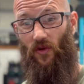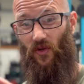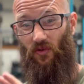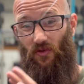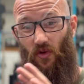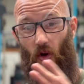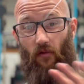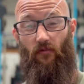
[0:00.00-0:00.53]
you're
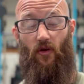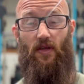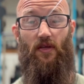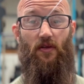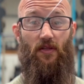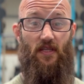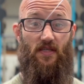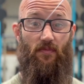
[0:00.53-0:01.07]
not very
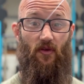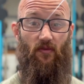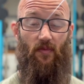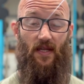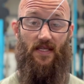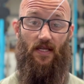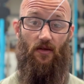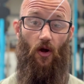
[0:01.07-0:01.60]
good at this
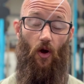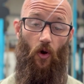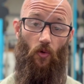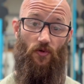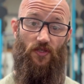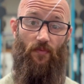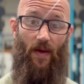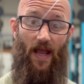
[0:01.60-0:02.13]
movement, it's going to
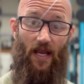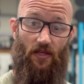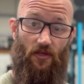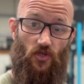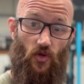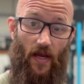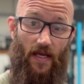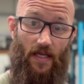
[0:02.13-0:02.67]
hold you back in your
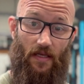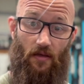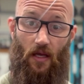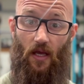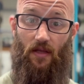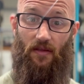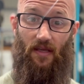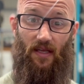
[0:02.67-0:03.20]
training.
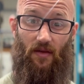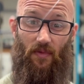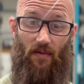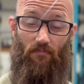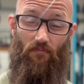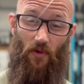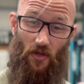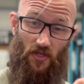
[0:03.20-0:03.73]
You're going to be
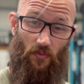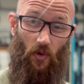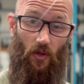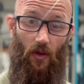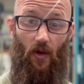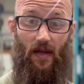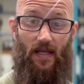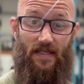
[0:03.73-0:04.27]
much more
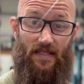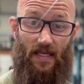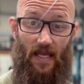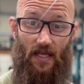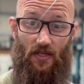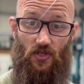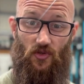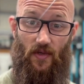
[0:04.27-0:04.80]
likely to
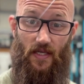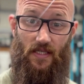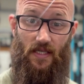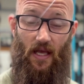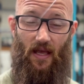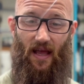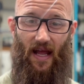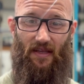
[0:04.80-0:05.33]
get injuries,
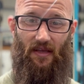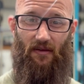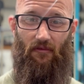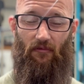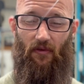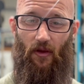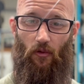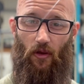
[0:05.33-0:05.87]
and you're going
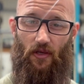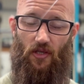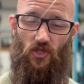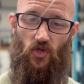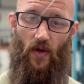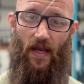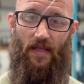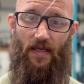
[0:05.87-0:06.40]
to feel like your
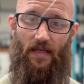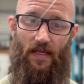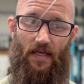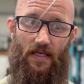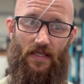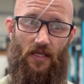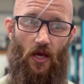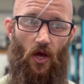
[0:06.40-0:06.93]
training
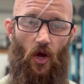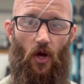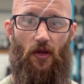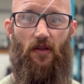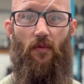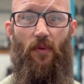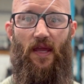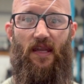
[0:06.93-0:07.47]
is
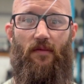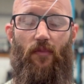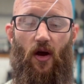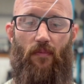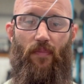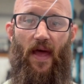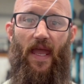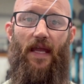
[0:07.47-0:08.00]
underpinned by
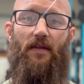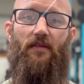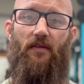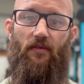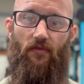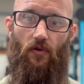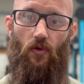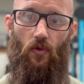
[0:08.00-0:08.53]
pain and
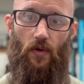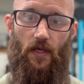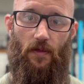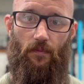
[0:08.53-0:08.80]
difficulty.